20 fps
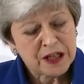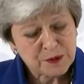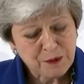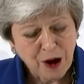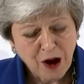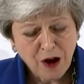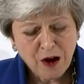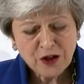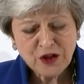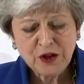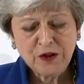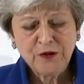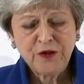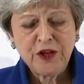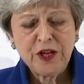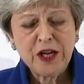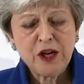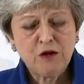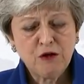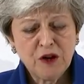As part
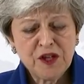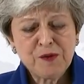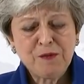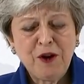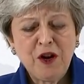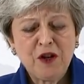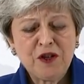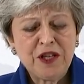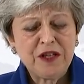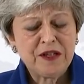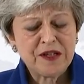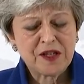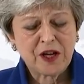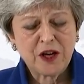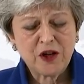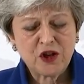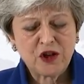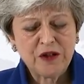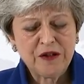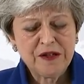of the cross-party
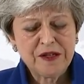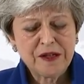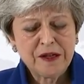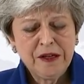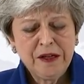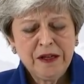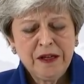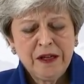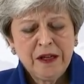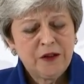discussions,